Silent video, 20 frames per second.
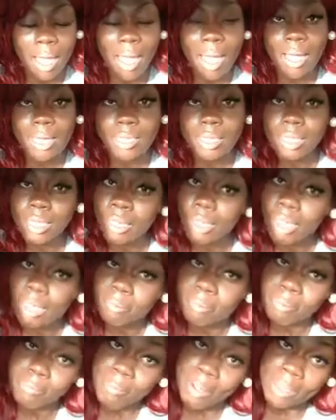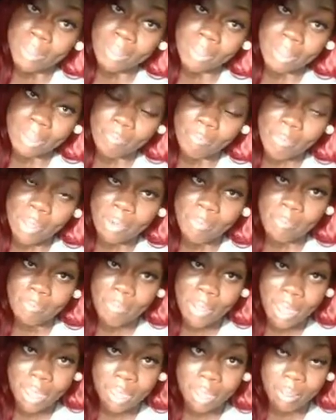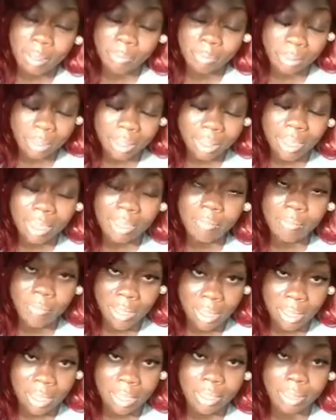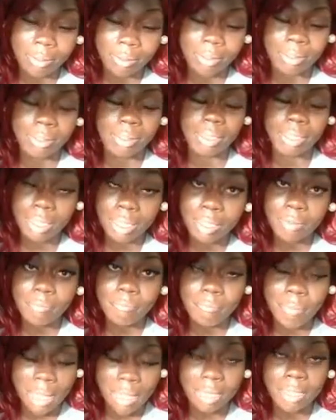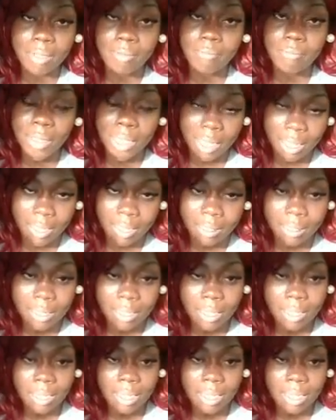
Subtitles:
I still have to fight the good faith of fight, the good fight of faith.